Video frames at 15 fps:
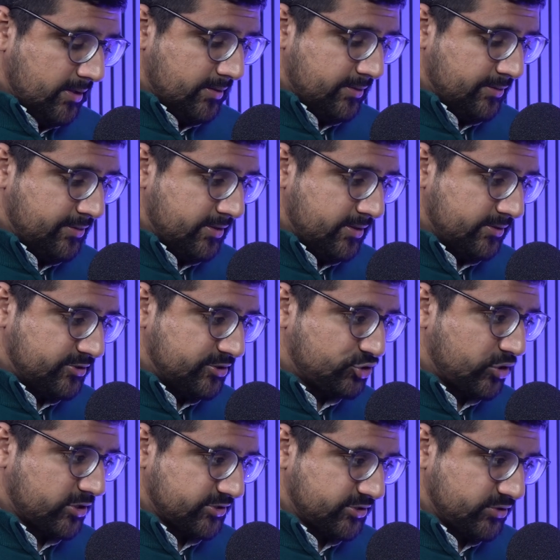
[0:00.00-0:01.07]
the
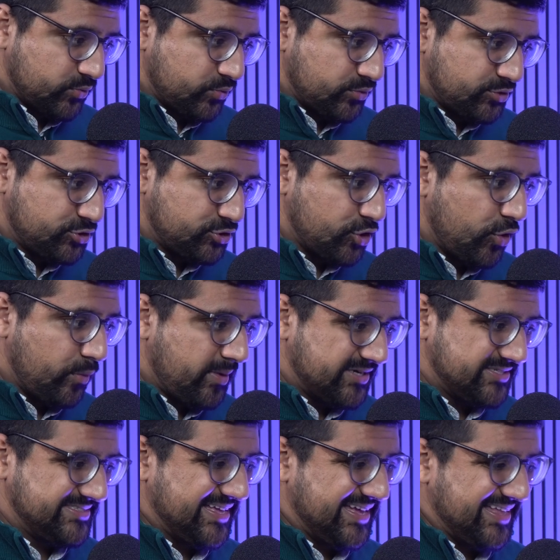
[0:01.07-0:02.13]
destruction was so
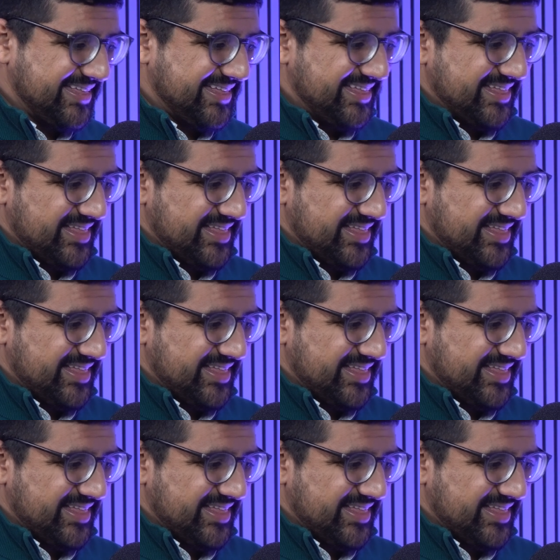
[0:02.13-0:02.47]
much that